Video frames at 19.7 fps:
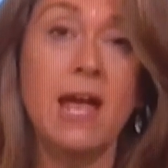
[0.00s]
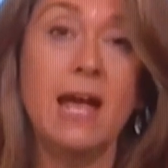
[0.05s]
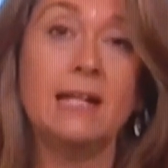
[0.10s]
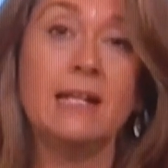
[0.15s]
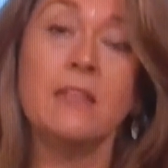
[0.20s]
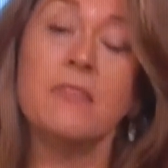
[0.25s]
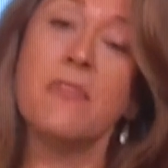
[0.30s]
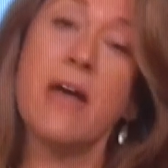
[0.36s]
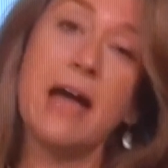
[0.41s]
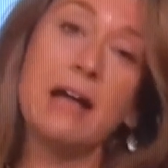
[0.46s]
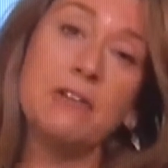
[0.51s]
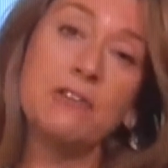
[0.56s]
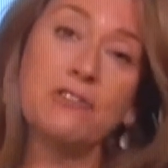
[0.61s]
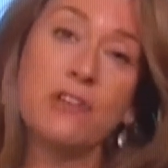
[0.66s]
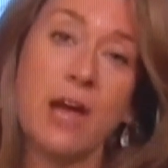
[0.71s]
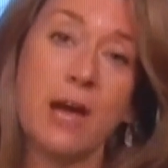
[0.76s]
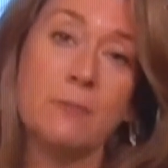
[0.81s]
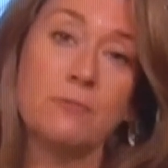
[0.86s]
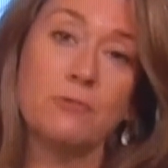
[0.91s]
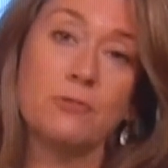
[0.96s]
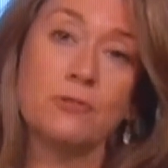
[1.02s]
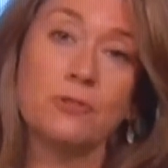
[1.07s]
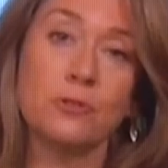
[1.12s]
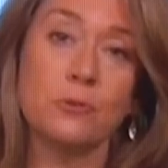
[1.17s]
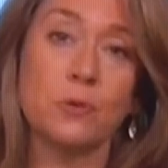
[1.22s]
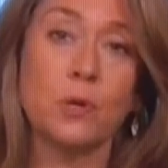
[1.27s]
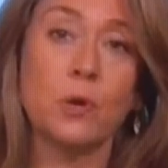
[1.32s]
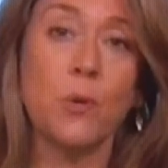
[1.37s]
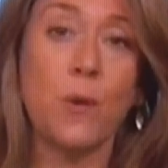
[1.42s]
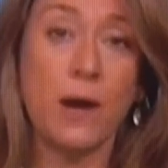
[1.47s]
And in that chapter, the
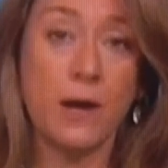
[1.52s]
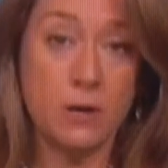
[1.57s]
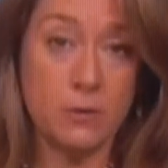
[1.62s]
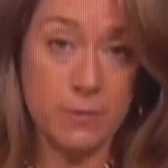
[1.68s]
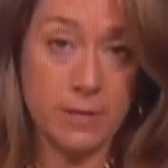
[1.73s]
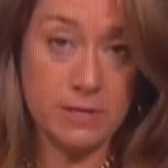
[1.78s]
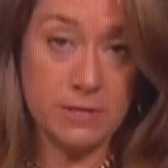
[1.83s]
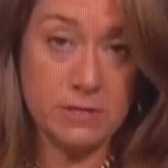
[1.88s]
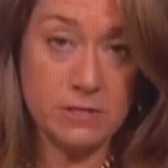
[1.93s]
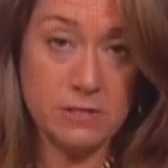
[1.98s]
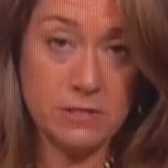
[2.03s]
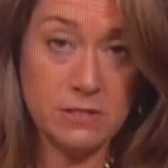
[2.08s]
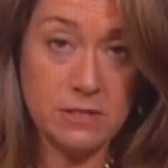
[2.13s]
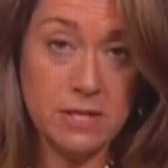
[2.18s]
requirement